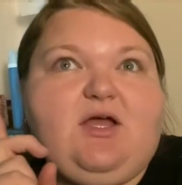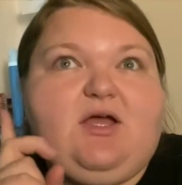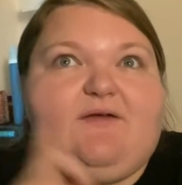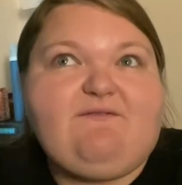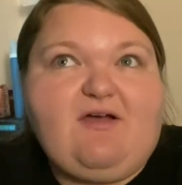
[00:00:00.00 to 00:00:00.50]

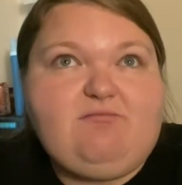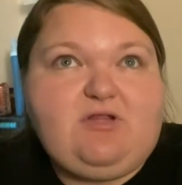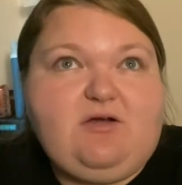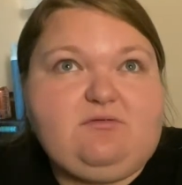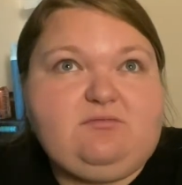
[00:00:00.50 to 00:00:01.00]
and Five
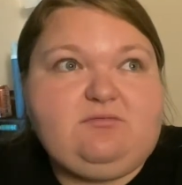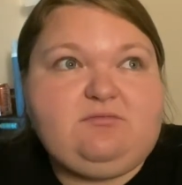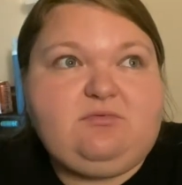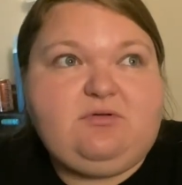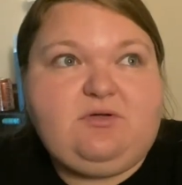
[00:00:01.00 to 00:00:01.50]
Below
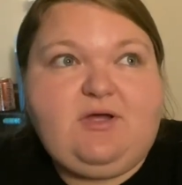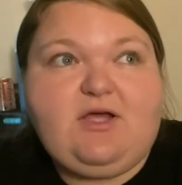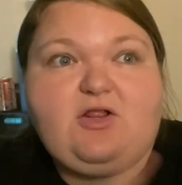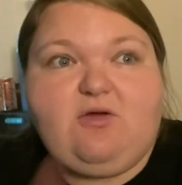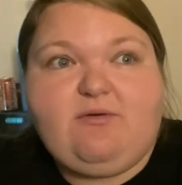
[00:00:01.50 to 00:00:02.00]
and
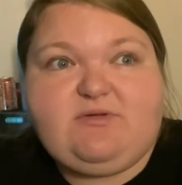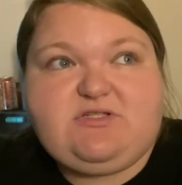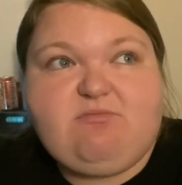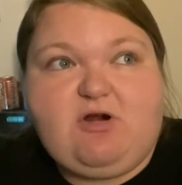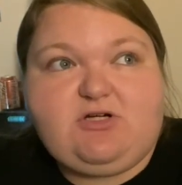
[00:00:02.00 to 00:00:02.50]
Chloe went to
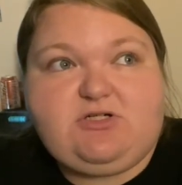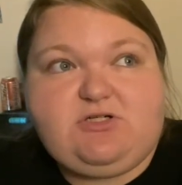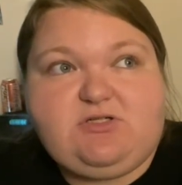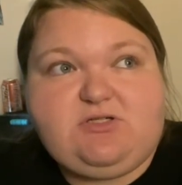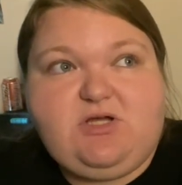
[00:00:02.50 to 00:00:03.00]

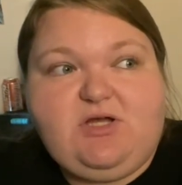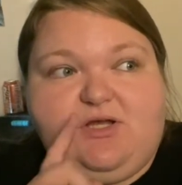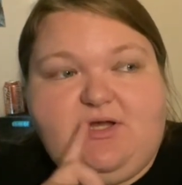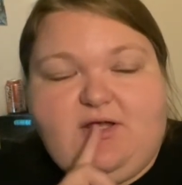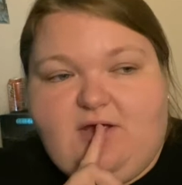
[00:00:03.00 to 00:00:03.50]
Marshall's.
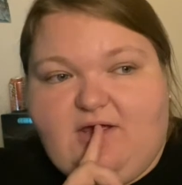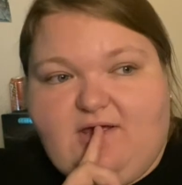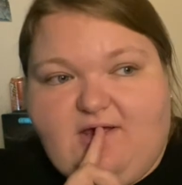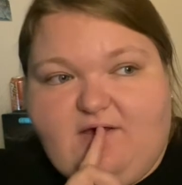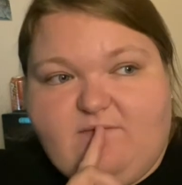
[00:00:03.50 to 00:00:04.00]

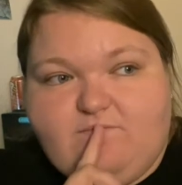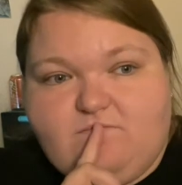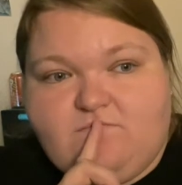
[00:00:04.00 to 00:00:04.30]
Um,